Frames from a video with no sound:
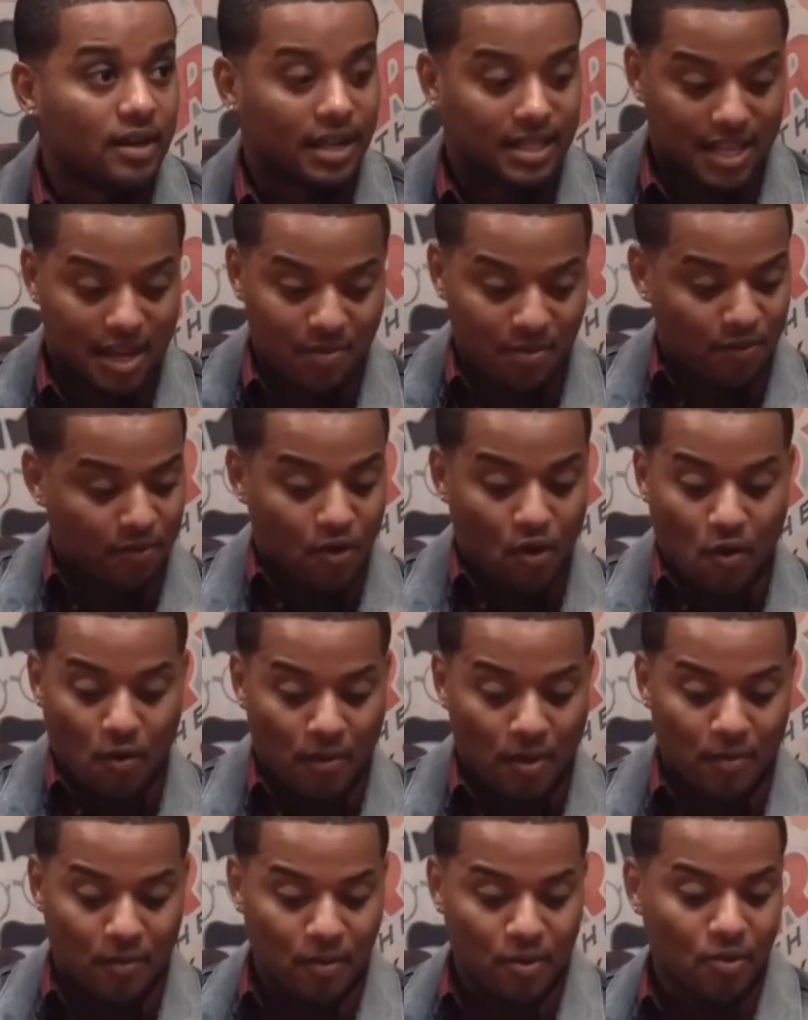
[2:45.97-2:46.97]
Because I perform with
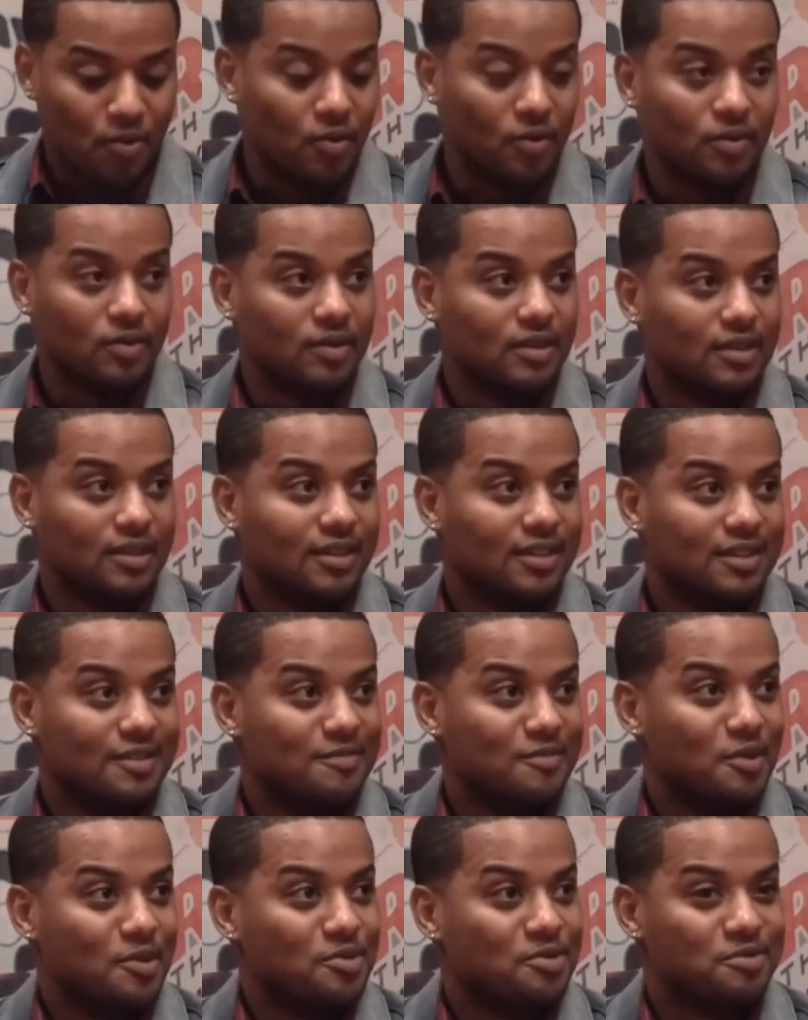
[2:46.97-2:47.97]
people who
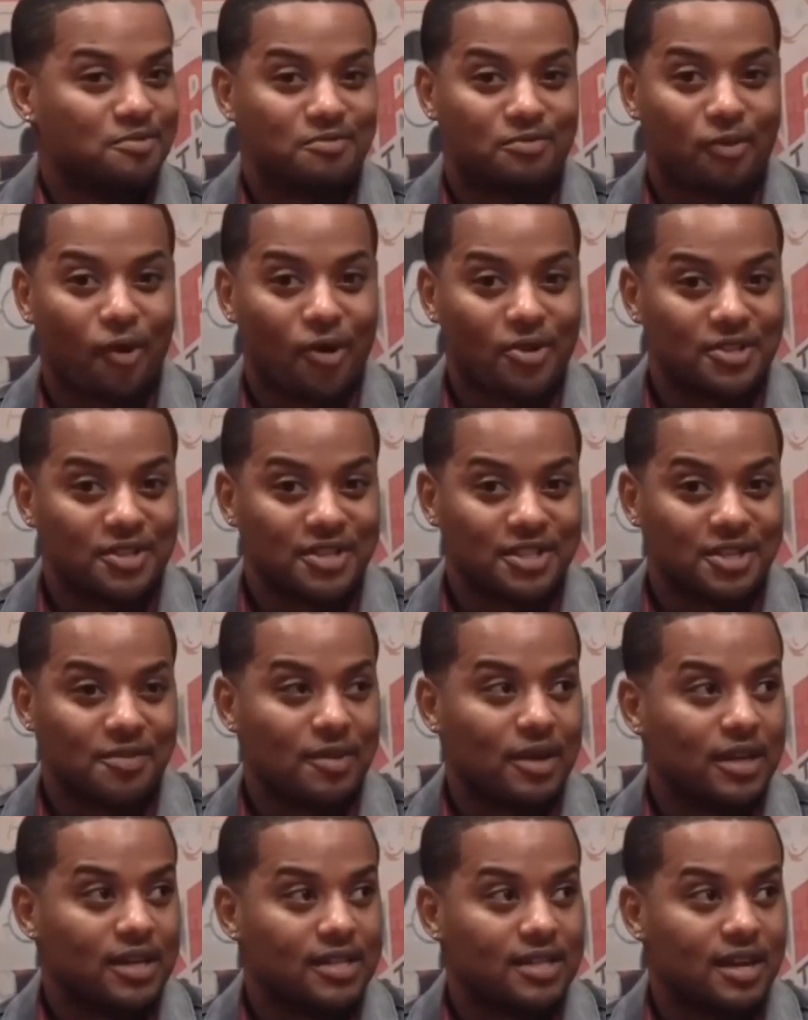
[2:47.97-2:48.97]
most raunchiest
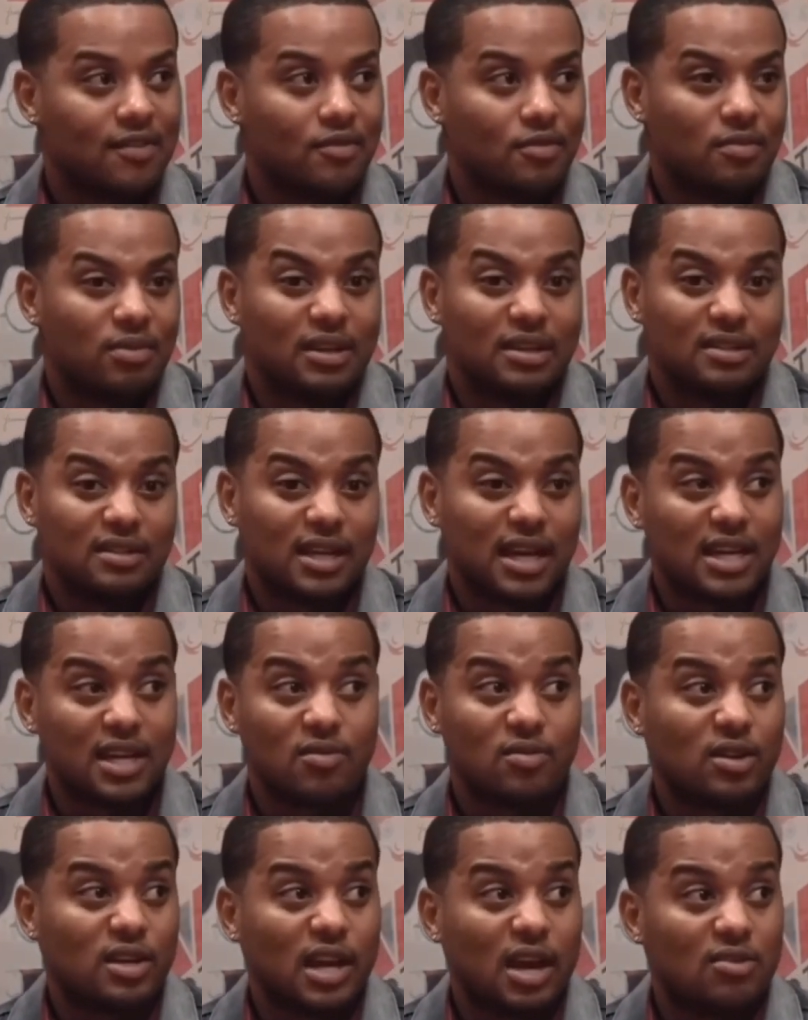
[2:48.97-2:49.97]
comedians ever, but I
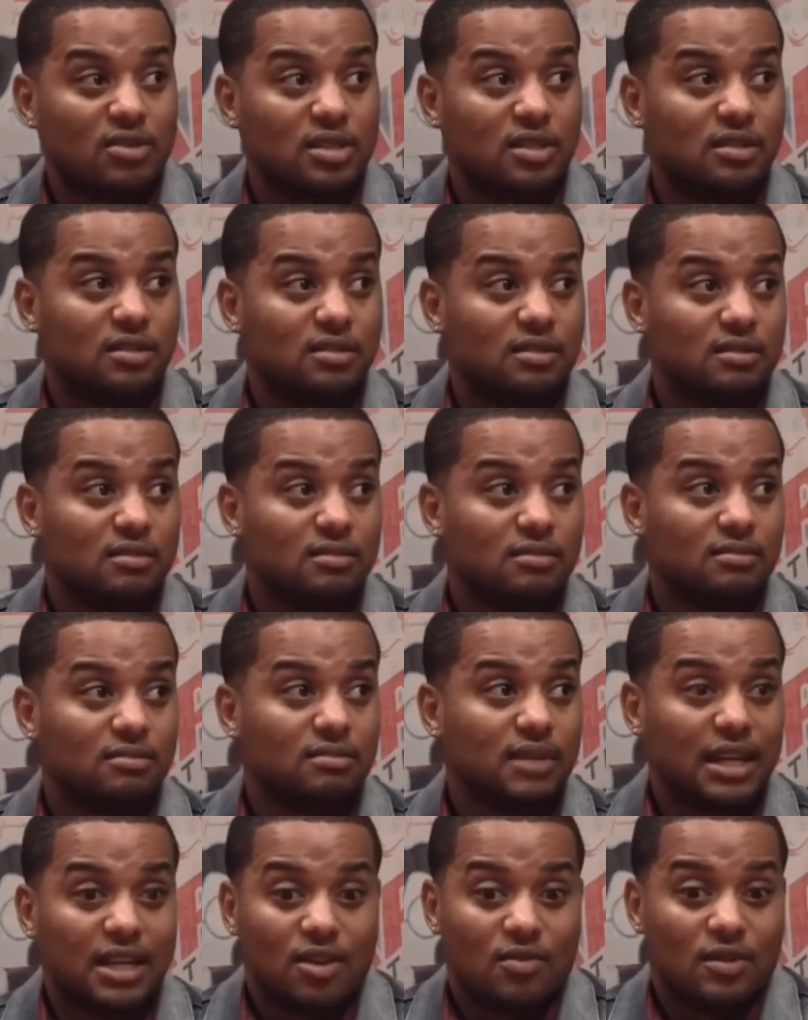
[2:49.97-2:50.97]
never announce it.
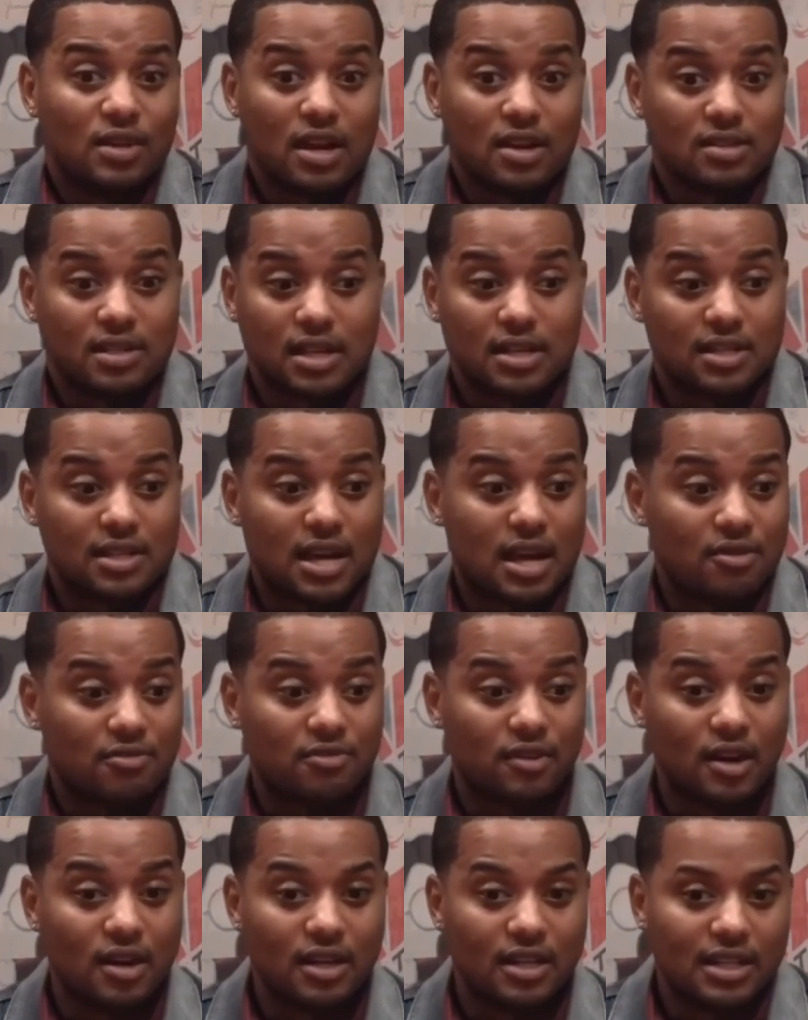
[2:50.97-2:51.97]
I never announce it. I just have
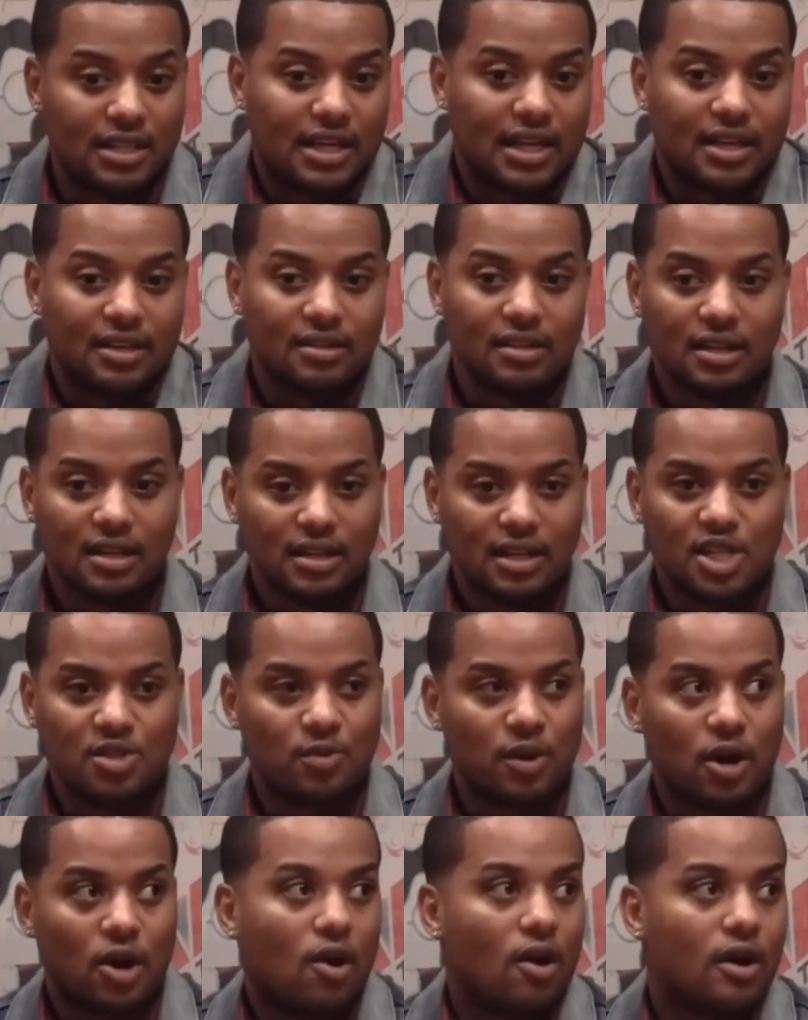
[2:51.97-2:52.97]
fun, and again, it's
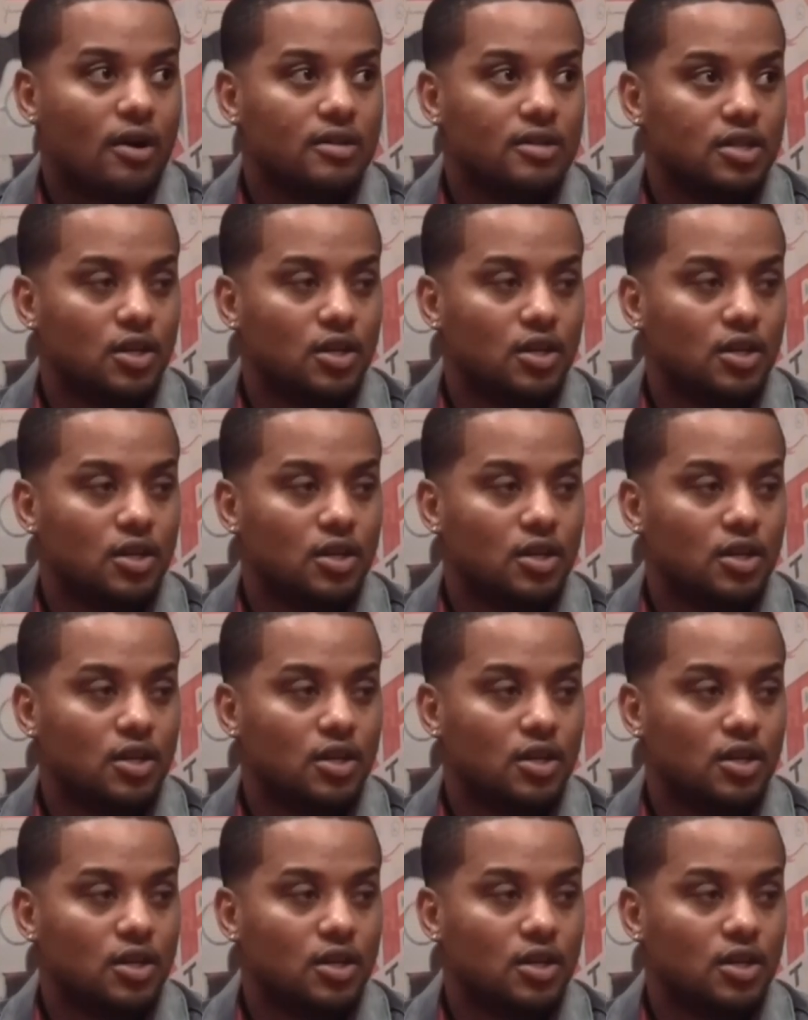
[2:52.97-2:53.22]
my art.